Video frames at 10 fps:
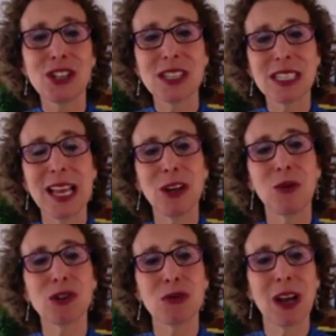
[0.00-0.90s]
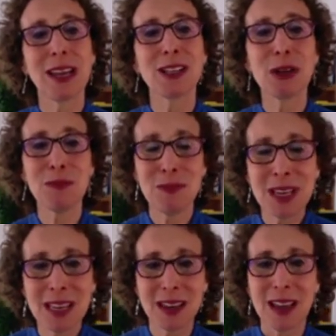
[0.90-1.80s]
Just like we're trying to
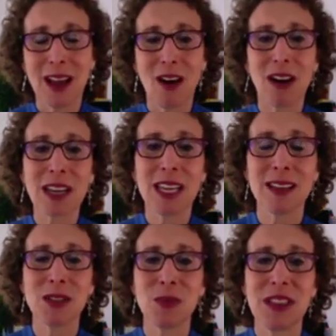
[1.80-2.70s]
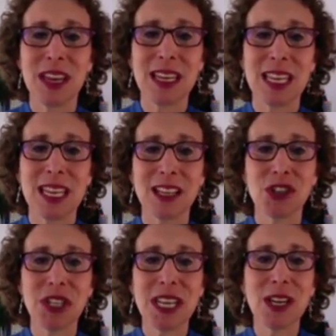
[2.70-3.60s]
meet our kids with
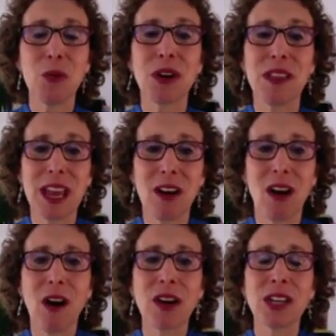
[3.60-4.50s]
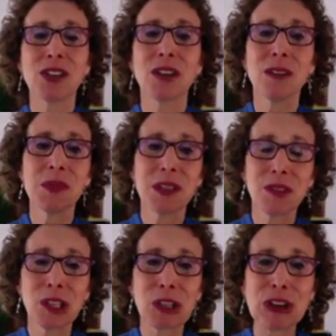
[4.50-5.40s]
ADHD where they are in terms of
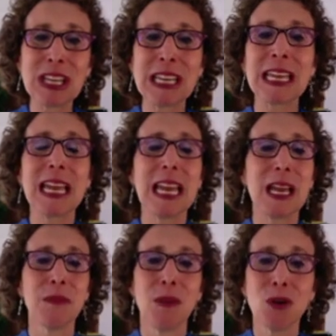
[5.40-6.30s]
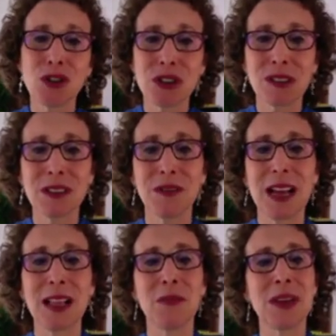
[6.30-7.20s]
learning, emotional
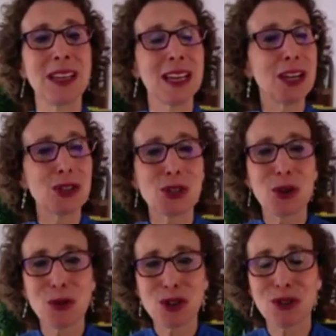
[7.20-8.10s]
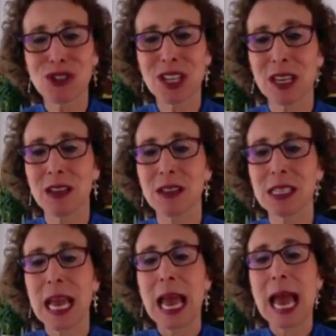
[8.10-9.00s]
development, social
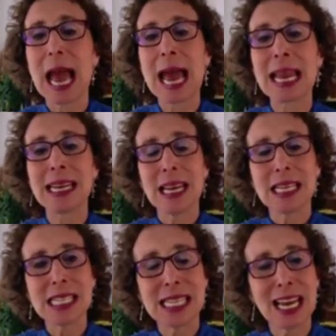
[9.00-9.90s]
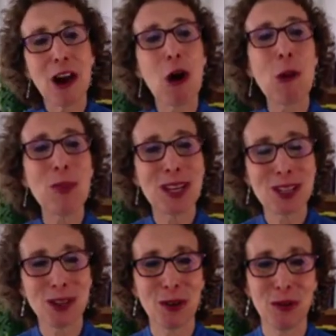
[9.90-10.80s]
skills, and stay open
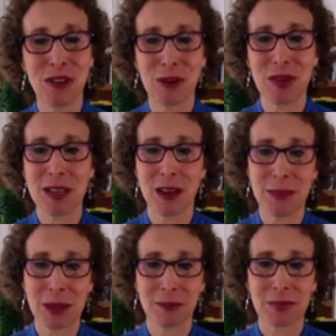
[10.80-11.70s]
to who they're becoming.